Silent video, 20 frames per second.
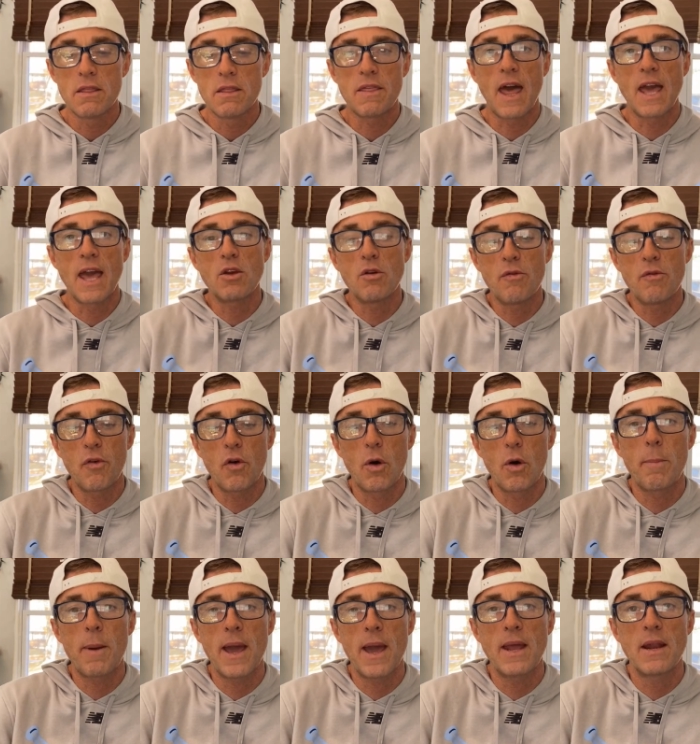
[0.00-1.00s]
Thank you for
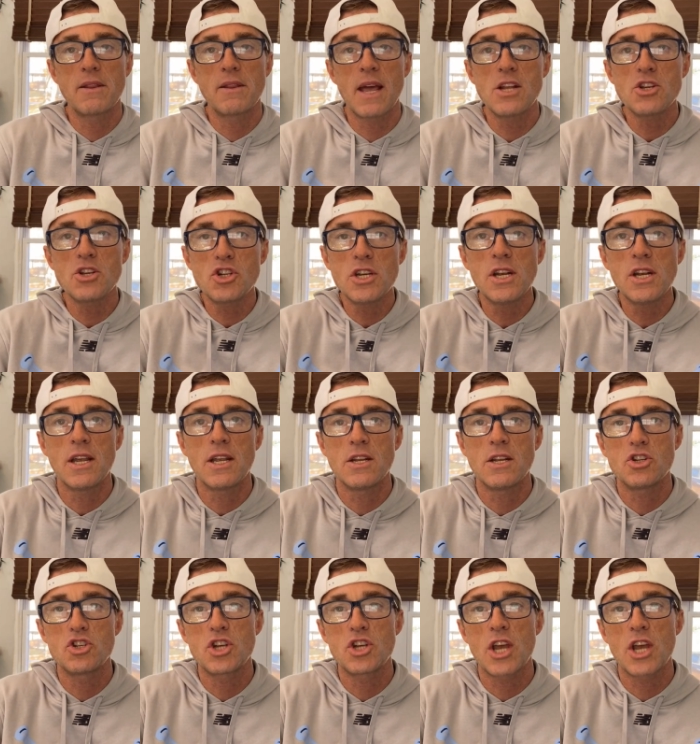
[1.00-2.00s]
paying attention
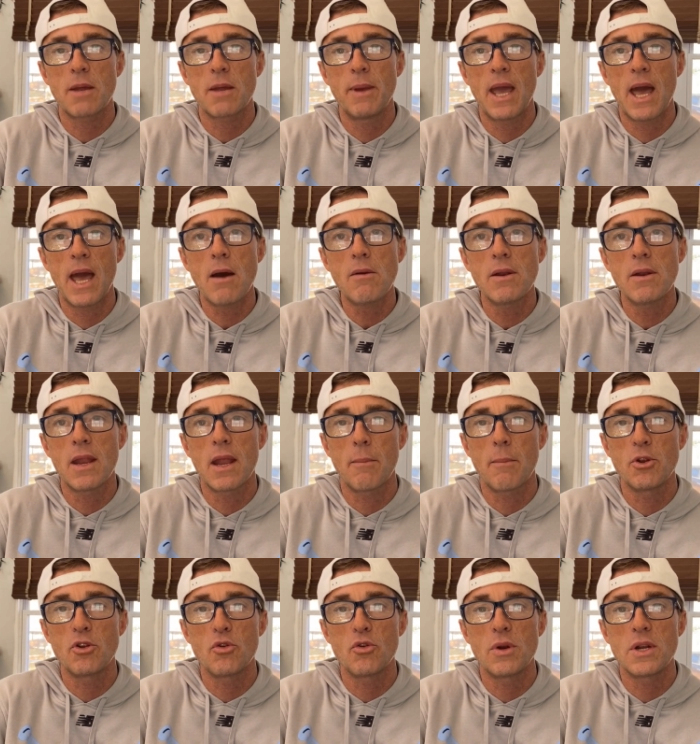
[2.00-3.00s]
and checking me out. And I'll be
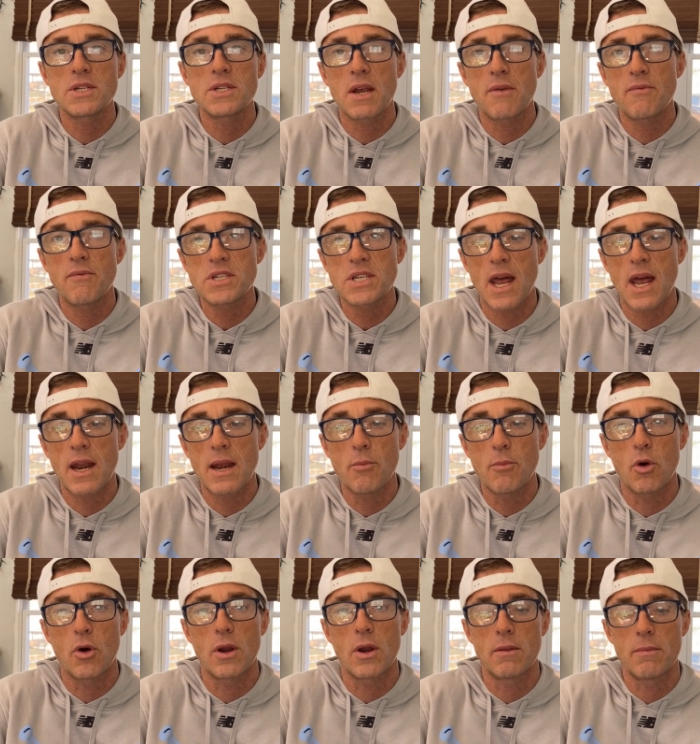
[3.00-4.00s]
doing this every Saturday
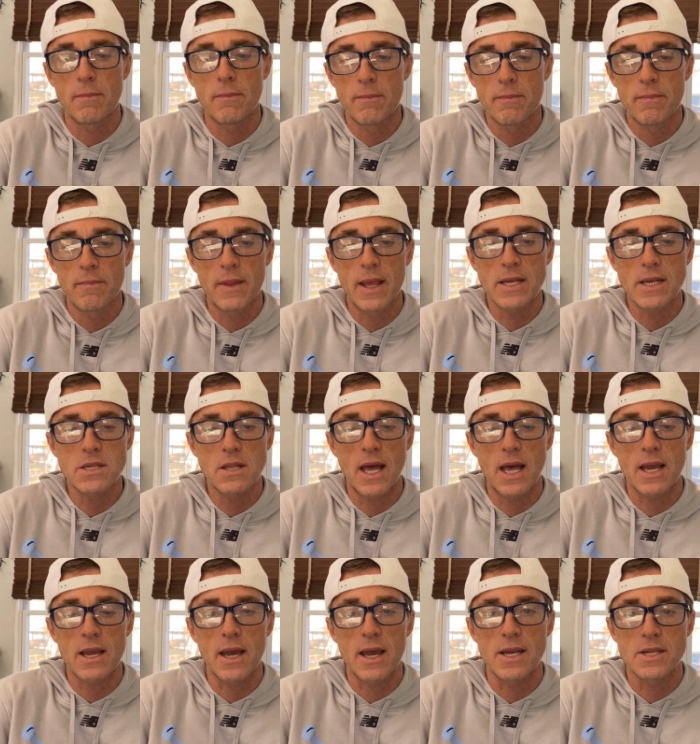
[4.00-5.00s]
morning. Thanks a
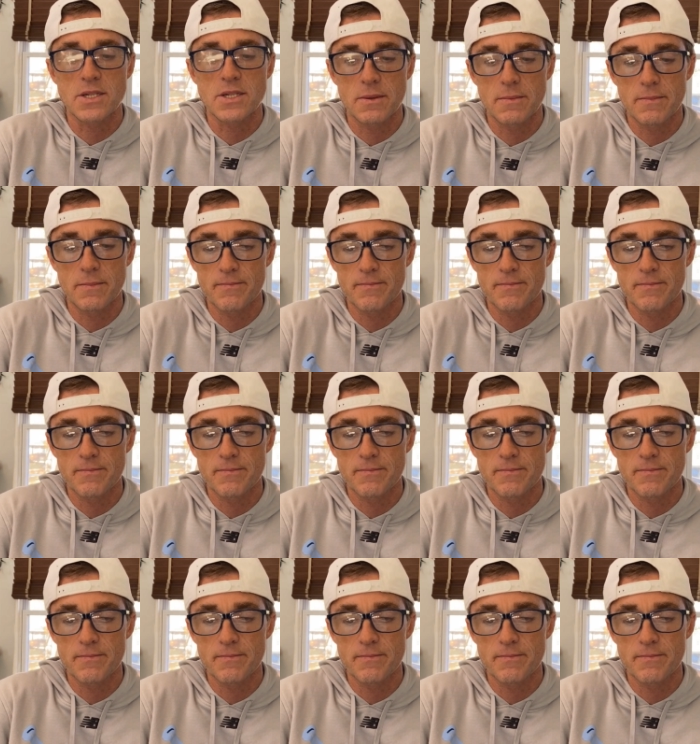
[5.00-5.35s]
lot, guys.